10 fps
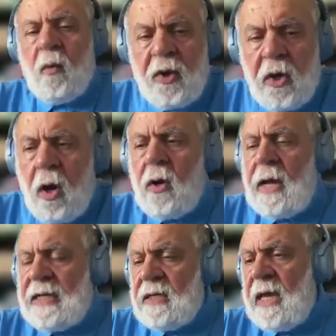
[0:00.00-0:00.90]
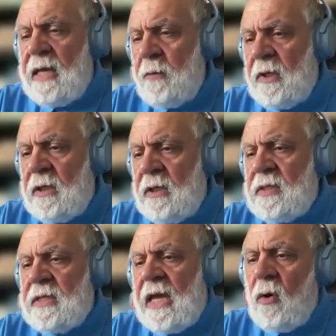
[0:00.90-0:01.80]
We are, as I repeatedly
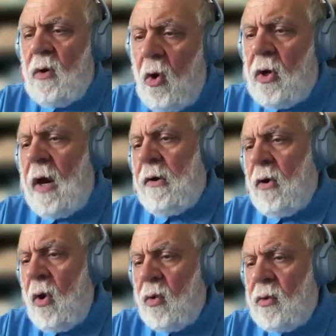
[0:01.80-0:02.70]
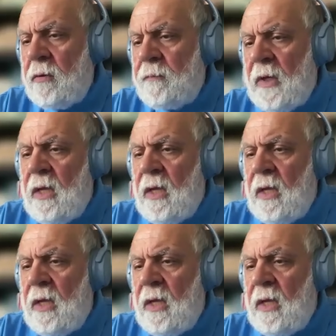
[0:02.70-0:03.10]
say, on our own.